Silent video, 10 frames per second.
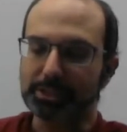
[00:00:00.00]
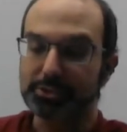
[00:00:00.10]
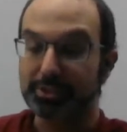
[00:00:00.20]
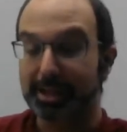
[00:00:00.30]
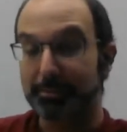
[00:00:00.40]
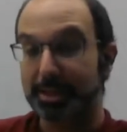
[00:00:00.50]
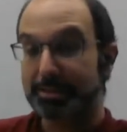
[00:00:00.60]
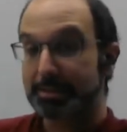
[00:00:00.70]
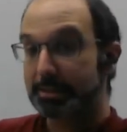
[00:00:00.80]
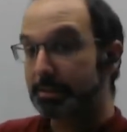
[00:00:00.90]
So that
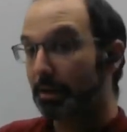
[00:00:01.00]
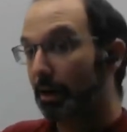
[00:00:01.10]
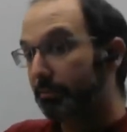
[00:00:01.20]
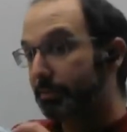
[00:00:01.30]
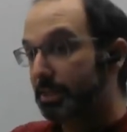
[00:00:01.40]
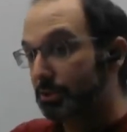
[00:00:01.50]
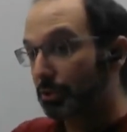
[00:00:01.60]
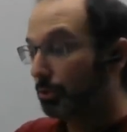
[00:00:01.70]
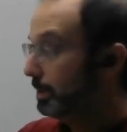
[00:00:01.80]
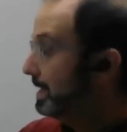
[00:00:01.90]
means that of these
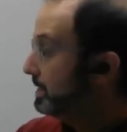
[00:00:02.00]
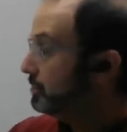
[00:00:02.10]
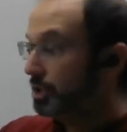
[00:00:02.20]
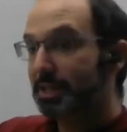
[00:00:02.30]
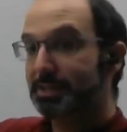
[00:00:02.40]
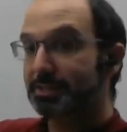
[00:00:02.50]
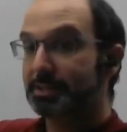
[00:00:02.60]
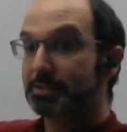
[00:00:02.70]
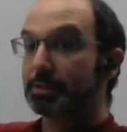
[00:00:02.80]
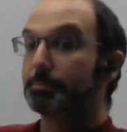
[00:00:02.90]
two, cheese
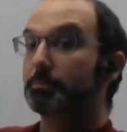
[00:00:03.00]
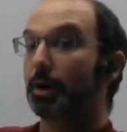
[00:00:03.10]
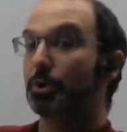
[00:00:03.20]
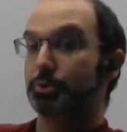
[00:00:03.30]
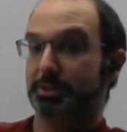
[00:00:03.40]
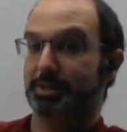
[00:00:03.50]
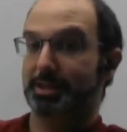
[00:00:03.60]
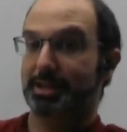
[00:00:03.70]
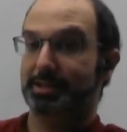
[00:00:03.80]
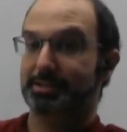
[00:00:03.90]
is the most
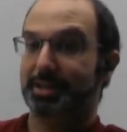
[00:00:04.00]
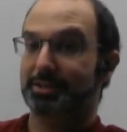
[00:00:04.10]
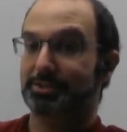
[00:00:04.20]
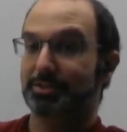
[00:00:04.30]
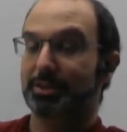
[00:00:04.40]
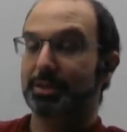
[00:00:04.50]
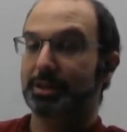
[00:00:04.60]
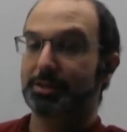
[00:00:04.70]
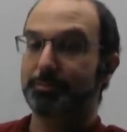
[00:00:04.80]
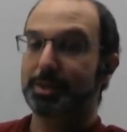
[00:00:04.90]
in excess,
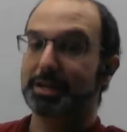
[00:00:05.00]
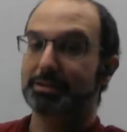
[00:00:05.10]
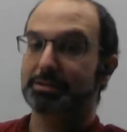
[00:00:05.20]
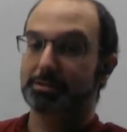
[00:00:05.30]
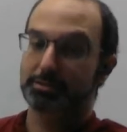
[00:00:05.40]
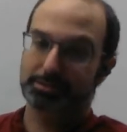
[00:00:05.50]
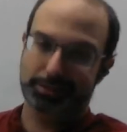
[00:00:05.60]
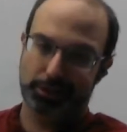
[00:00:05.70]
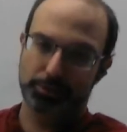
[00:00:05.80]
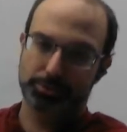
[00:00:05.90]
and the meat is
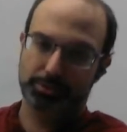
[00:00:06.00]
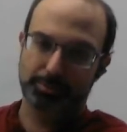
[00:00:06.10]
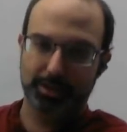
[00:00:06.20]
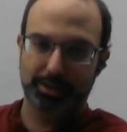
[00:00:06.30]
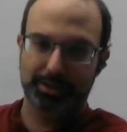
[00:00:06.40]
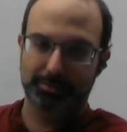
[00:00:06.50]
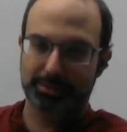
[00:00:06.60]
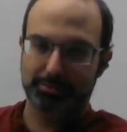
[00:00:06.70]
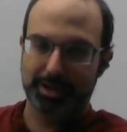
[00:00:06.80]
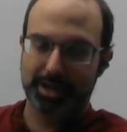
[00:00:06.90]
close to being a
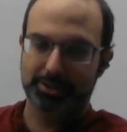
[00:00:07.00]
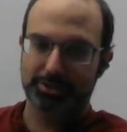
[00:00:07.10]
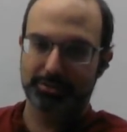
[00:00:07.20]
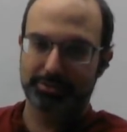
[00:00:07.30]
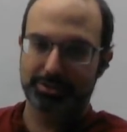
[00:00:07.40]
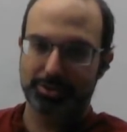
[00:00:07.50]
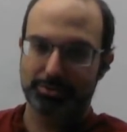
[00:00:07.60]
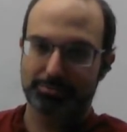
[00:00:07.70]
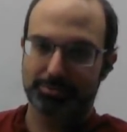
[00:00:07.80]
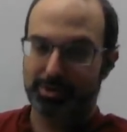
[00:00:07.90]
limiting reagent of its
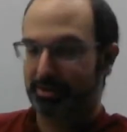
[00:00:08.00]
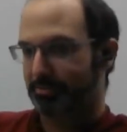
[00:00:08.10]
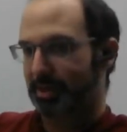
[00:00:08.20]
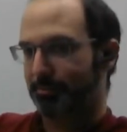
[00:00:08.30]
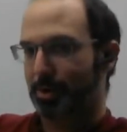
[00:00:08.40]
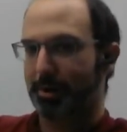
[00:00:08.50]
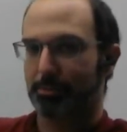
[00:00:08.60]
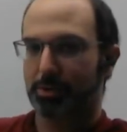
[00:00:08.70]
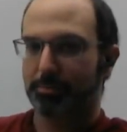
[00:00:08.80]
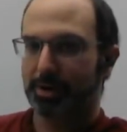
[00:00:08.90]
own, right? If I
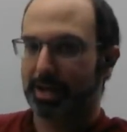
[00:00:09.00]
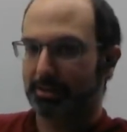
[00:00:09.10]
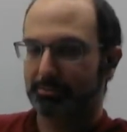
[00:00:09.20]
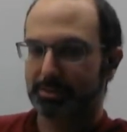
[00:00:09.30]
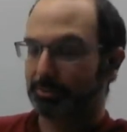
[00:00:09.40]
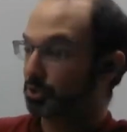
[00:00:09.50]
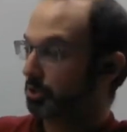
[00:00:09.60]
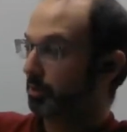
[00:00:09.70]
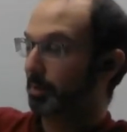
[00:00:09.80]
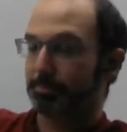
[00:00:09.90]
brought more bread, somebody
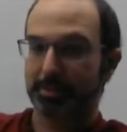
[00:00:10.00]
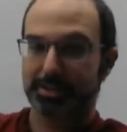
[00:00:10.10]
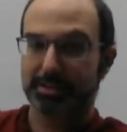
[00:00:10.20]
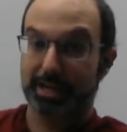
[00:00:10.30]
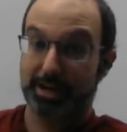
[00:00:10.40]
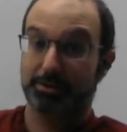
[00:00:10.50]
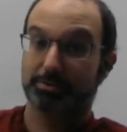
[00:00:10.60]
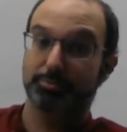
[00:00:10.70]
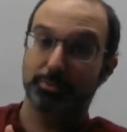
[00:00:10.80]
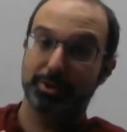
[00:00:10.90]
showed up and they said,
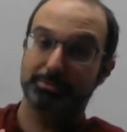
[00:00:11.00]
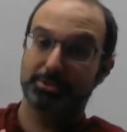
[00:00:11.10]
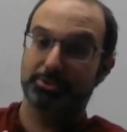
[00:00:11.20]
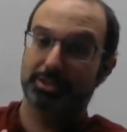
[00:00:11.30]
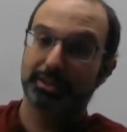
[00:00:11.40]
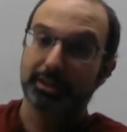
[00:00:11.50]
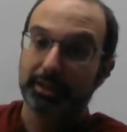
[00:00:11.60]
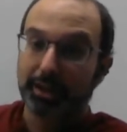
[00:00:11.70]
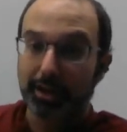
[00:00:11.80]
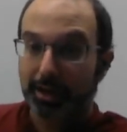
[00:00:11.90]
here's more bread, Mr. C,
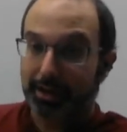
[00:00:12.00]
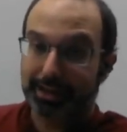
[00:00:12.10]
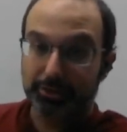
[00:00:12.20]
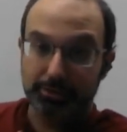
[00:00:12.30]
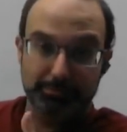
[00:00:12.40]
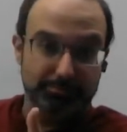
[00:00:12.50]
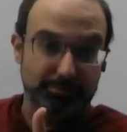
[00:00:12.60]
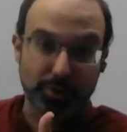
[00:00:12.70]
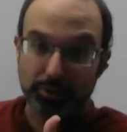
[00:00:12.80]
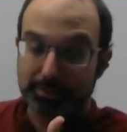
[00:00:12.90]
I could
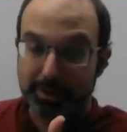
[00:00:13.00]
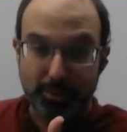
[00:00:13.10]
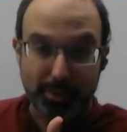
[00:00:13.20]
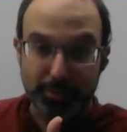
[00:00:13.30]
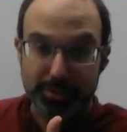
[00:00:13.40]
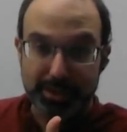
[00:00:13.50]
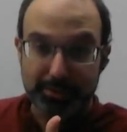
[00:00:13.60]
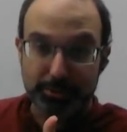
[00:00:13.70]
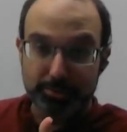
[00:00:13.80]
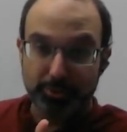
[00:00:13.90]
only make 1 more
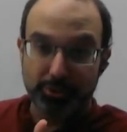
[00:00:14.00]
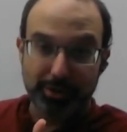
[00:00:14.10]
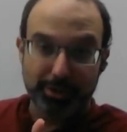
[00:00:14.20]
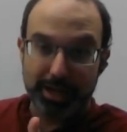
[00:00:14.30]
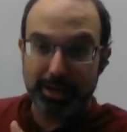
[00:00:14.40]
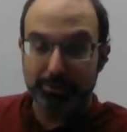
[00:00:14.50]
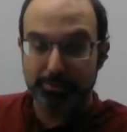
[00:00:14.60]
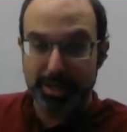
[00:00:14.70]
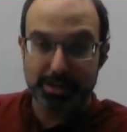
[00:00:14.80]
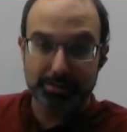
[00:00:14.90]
sandwich before I ran out of
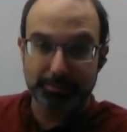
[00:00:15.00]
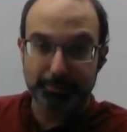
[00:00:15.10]
meat.